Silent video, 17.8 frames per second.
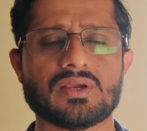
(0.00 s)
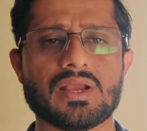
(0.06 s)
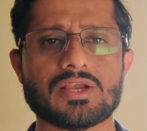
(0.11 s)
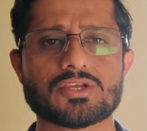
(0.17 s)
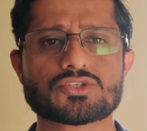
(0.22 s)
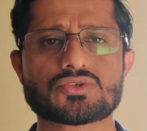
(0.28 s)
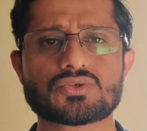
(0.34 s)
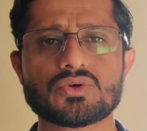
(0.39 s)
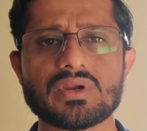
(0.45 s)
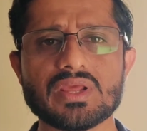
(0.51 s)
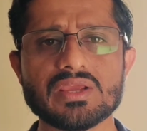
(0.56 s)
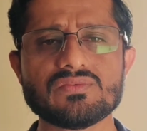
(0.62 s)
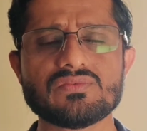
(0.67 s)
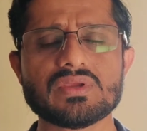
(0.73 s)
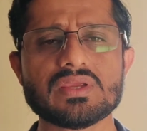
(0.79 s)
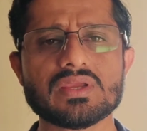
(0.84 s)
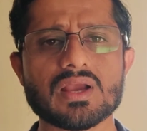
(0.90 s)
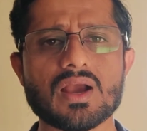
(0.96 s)
as today
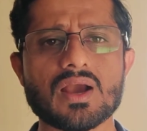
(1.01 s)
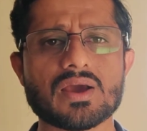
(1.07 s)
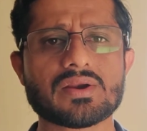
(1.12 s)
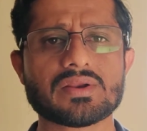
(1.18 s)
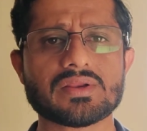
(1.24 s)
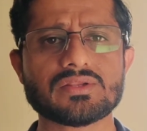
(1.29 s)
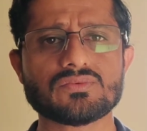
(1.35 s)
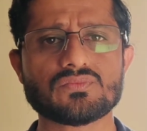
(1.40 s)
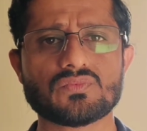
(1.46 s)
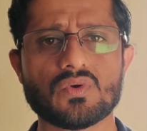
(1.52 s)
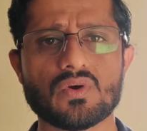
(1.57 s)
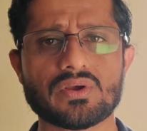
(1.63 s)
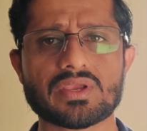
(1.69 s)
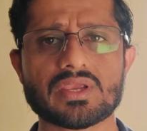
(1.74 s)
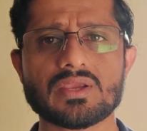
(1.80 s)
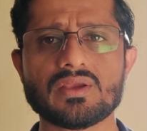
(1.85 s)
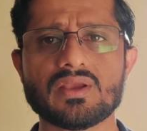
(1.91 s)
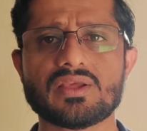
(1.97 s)
we are in
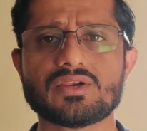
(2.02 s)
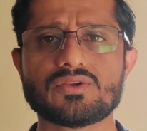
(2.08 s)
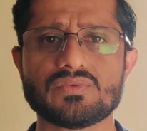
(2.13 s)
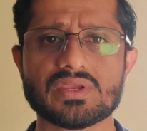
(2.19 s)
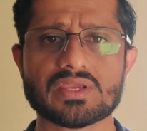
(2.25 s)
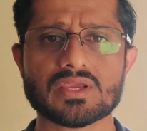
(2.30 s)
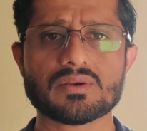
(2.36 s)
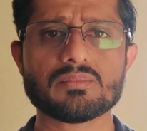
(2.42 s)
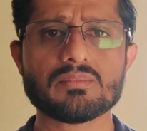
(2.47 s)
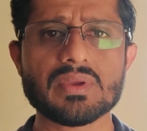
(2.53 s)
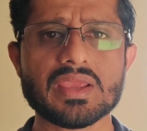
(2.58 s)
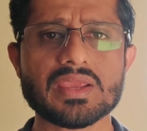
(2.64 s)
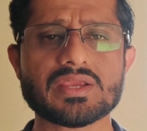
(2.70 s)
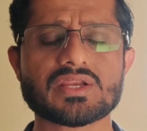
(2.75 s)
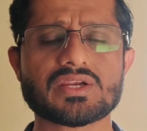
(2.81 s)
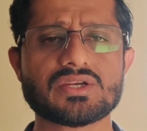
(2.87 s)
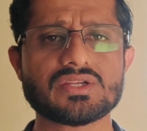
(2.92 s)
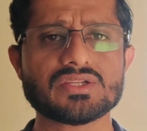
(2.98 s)
walking and we can
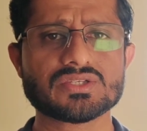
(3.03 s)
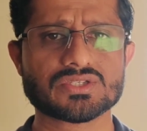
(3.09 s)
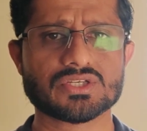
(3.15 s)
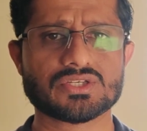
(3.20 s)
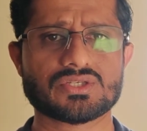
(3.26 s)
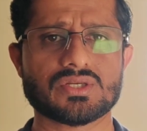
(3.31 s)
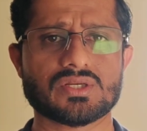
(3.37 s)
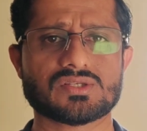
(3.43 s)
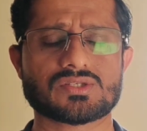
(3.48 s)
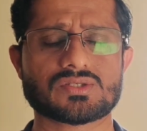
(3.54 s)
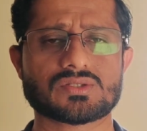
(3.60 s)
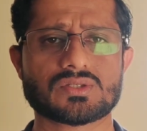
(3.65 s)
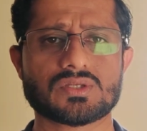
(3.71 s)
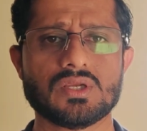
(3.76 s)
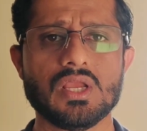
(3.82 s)
make decisions